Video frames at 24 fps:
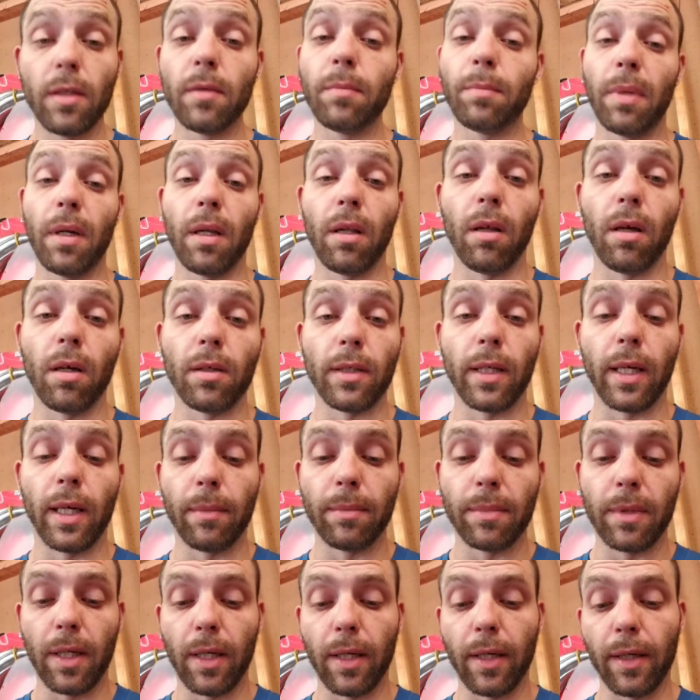been a long day. I'm
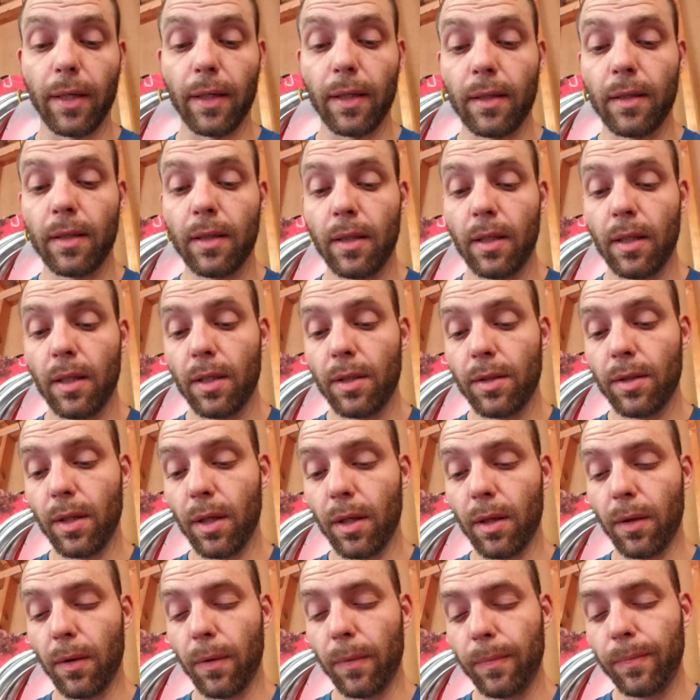tired.
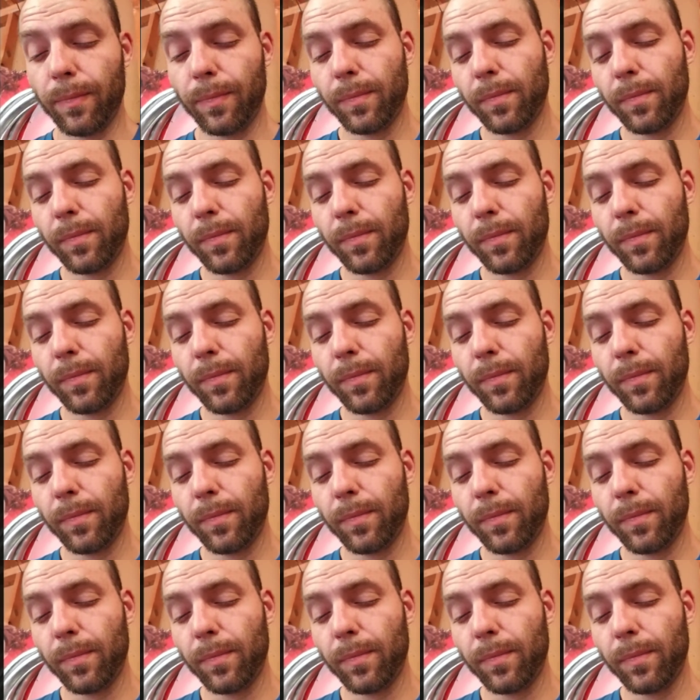So